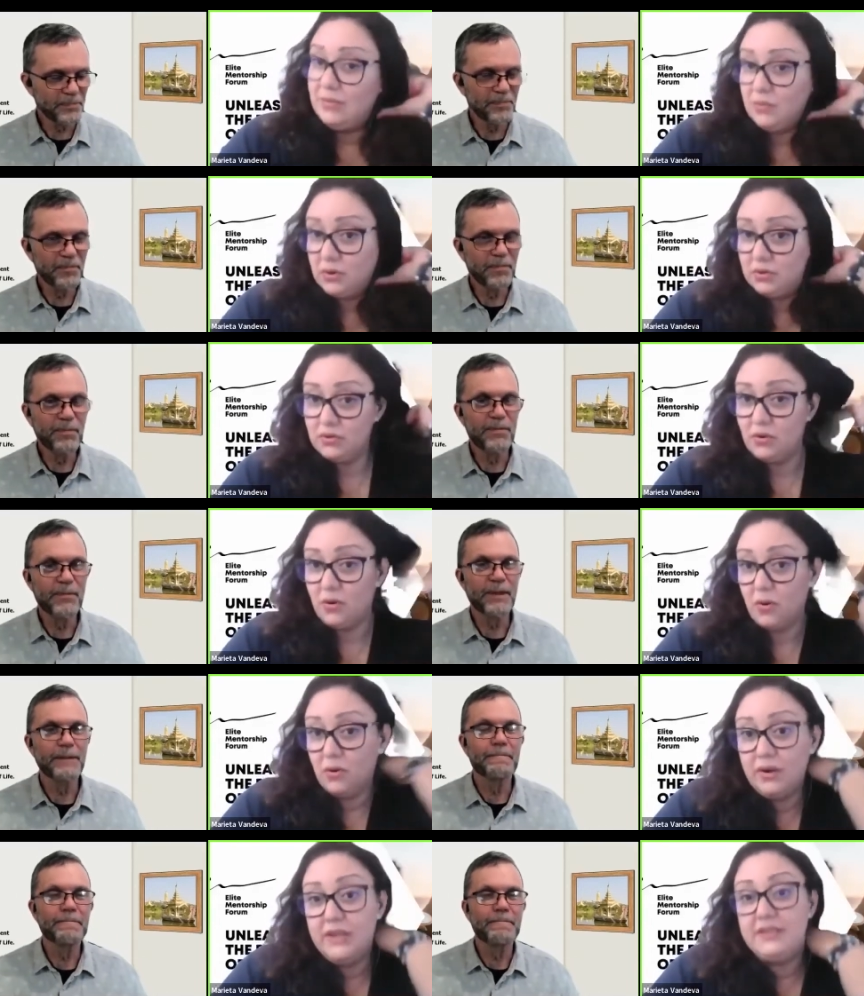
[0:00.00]
Speaker 1: I'm not
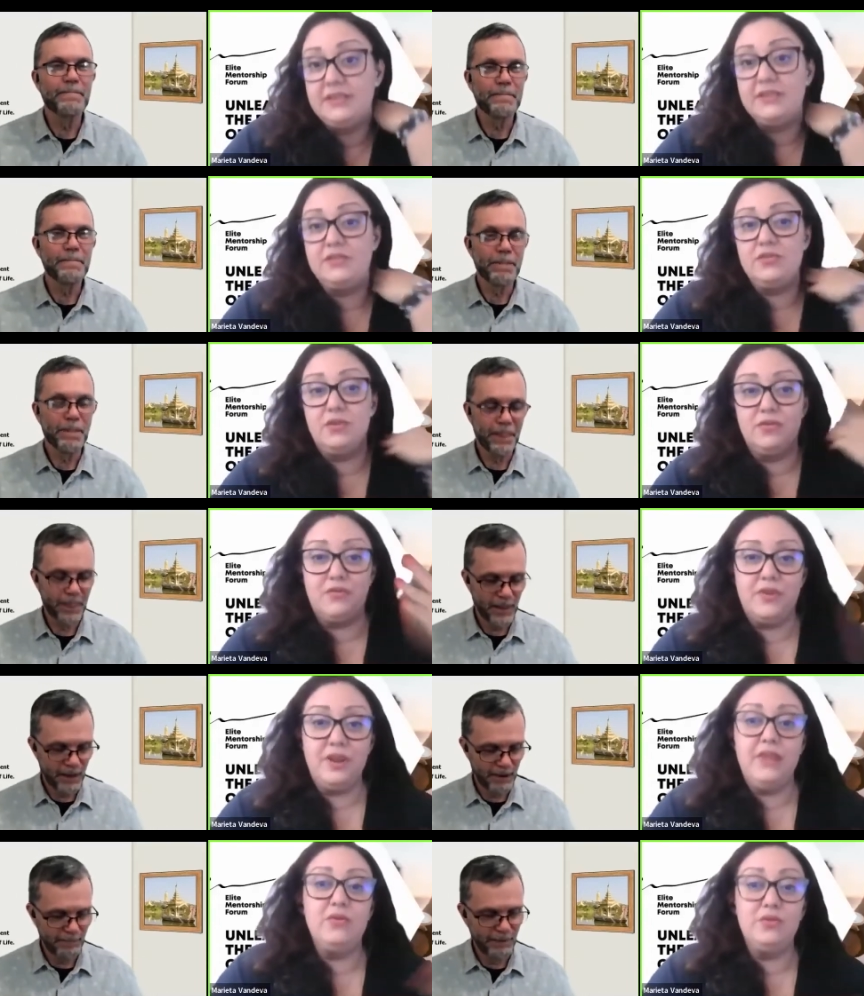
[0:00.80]
only the
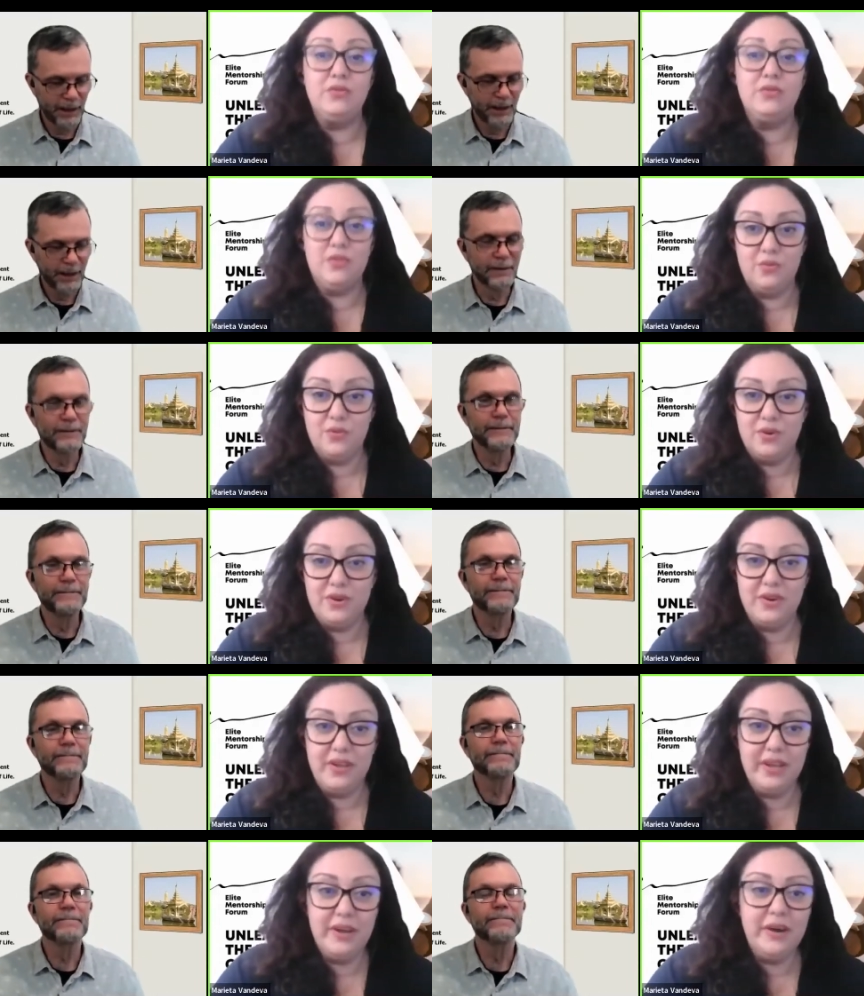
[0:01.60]
sovereign or the
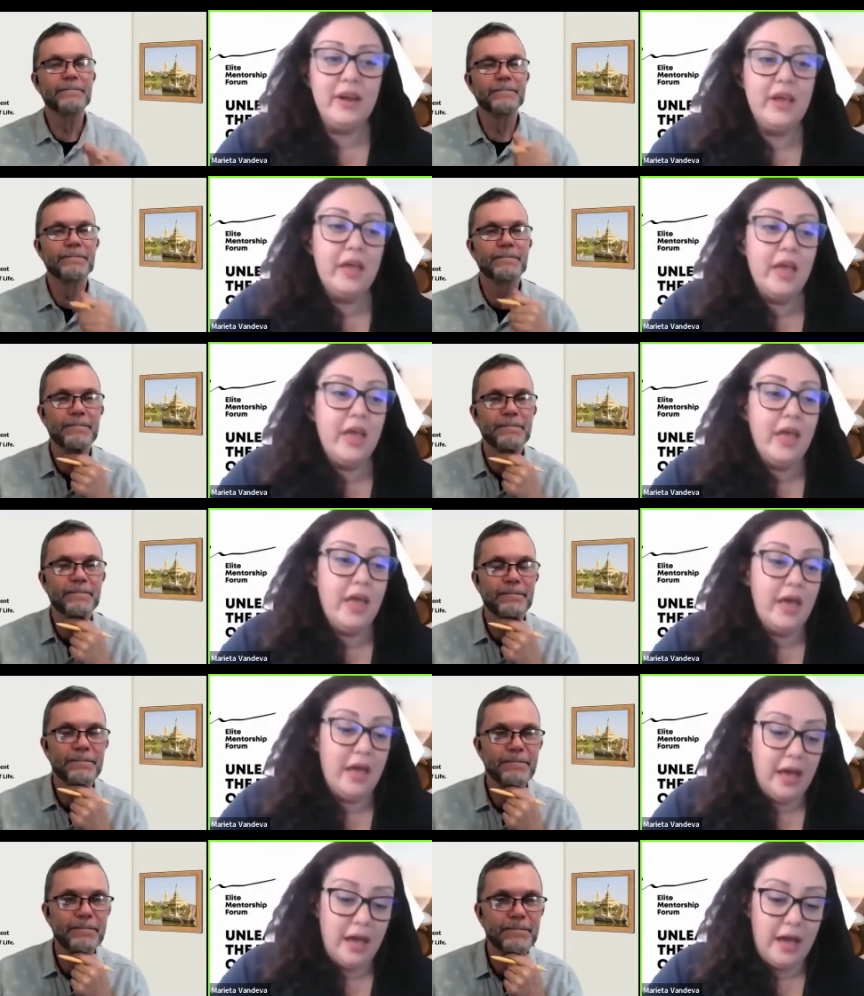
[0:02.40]
warrior.
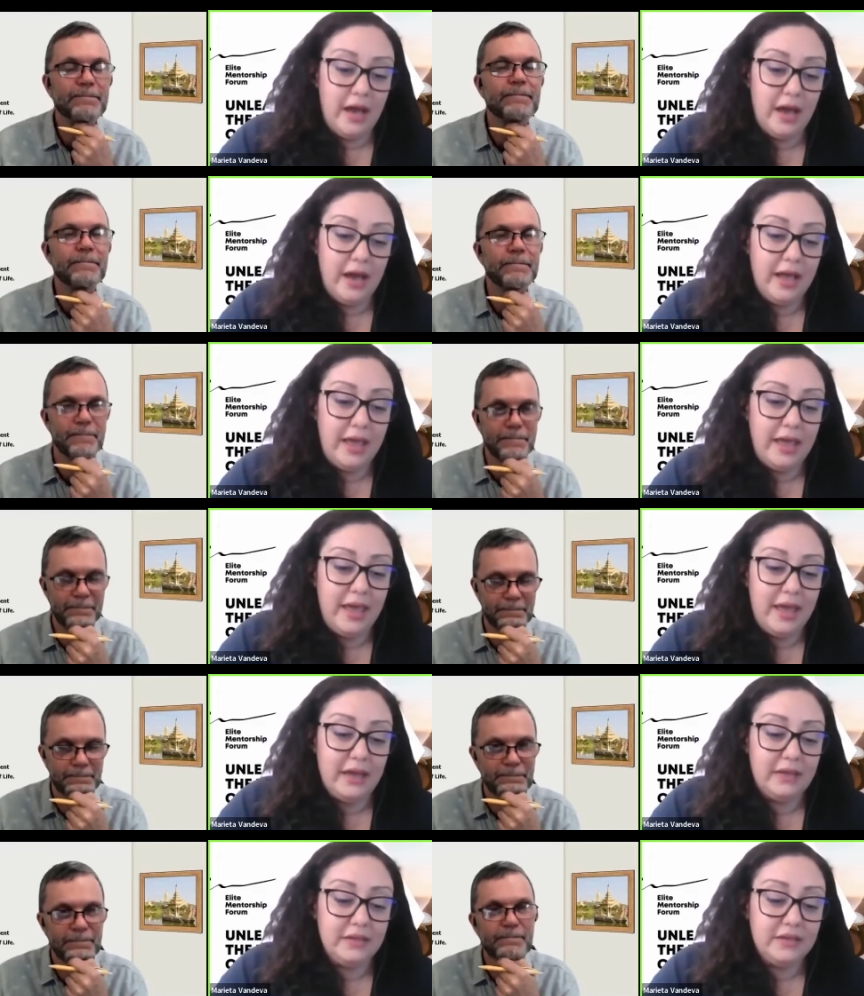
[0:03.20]
Uh,
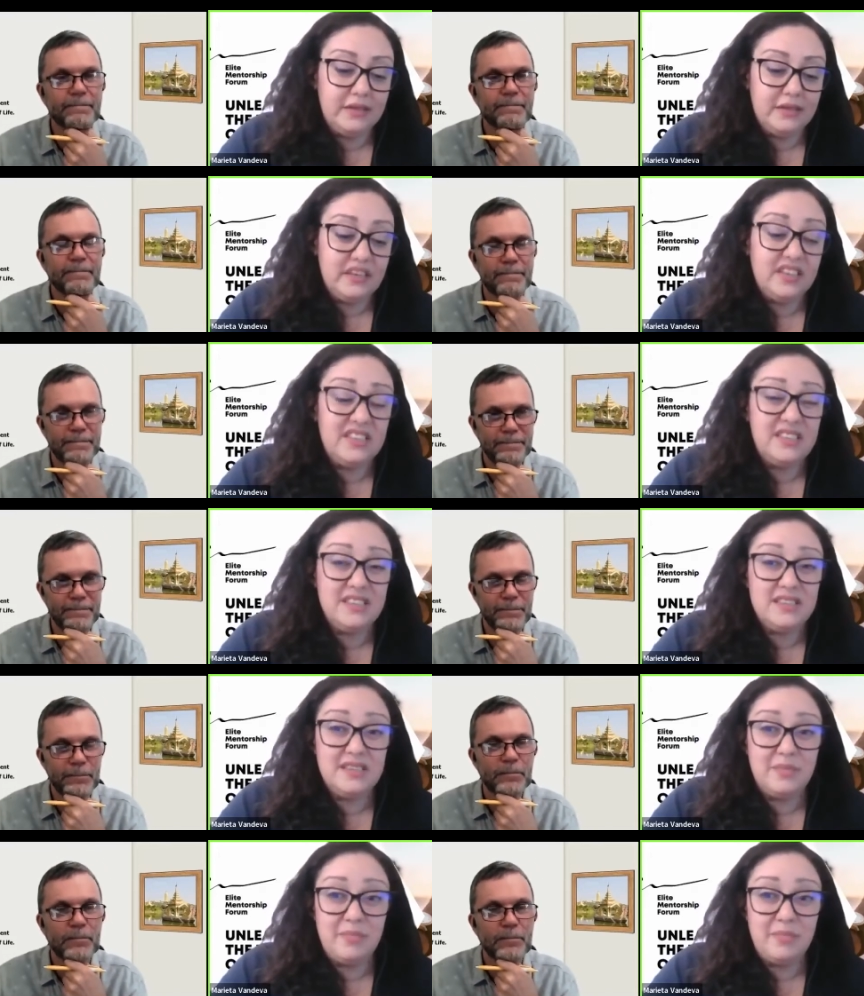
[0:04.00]
and
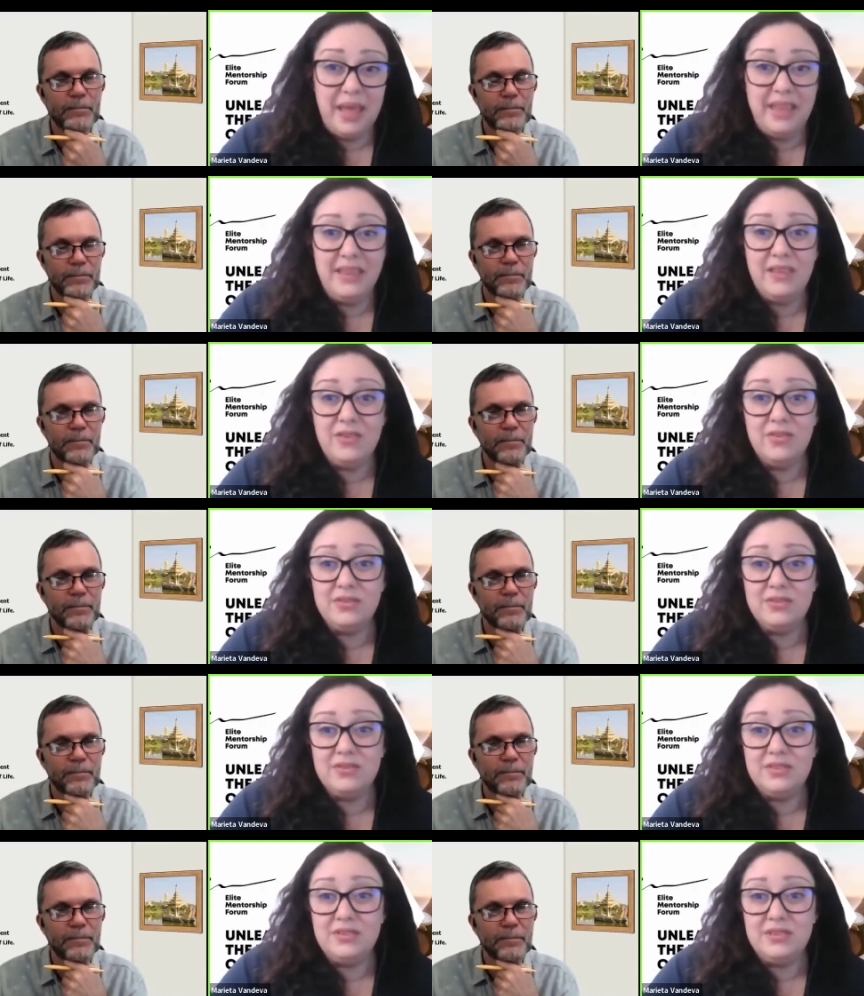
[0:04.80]
it's depending
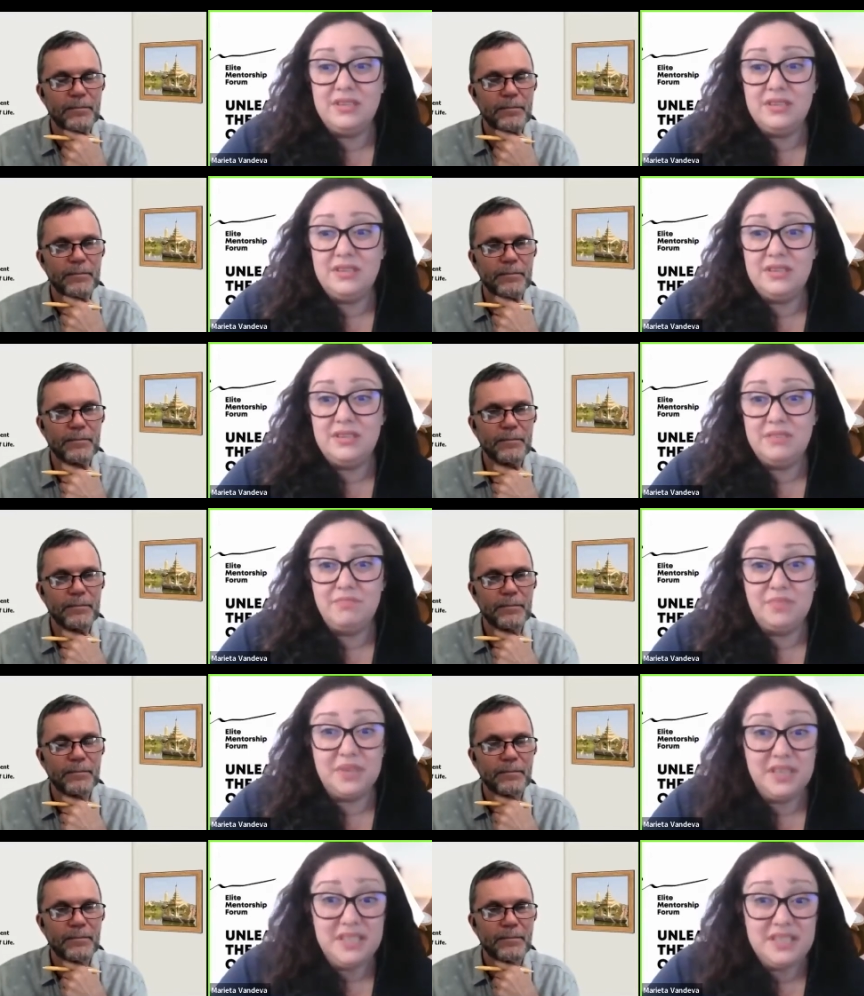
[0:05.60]
on the
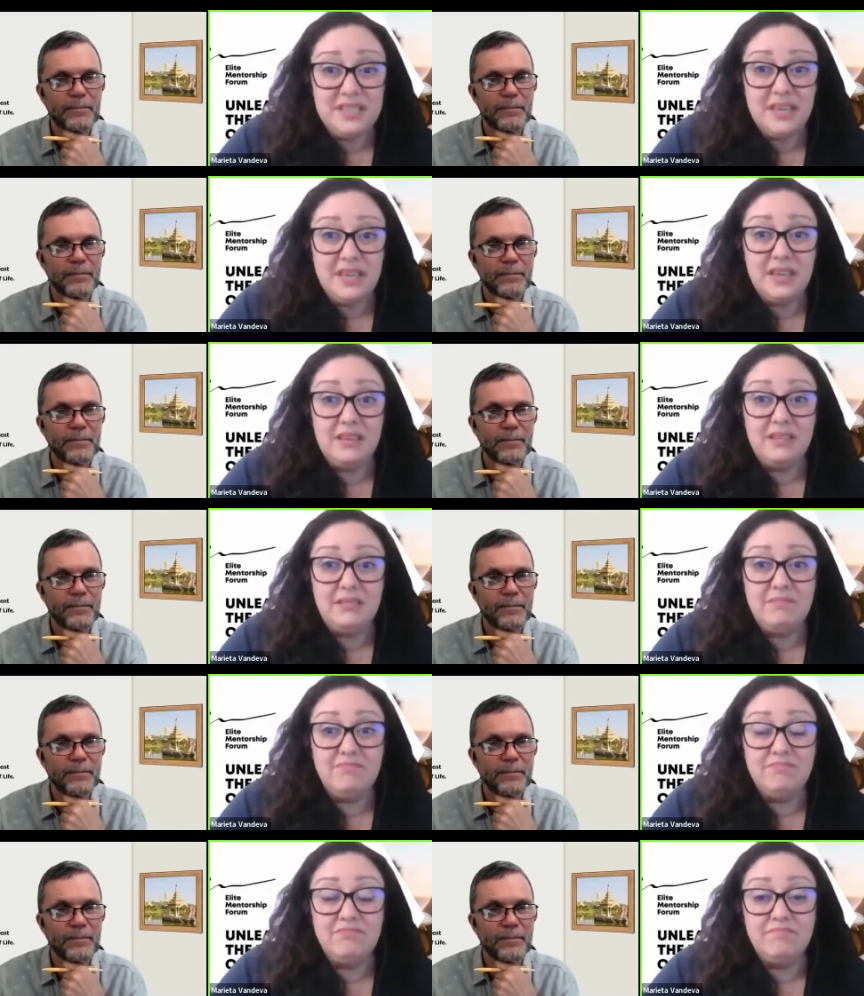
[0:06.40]

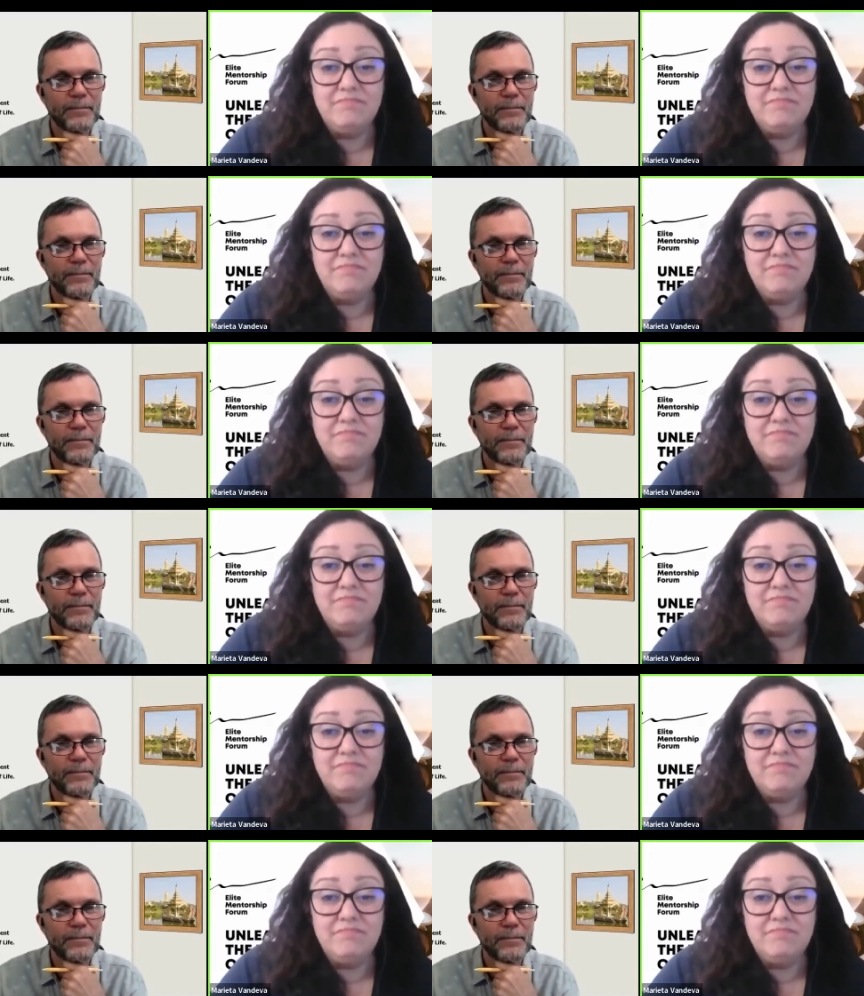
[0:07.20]
person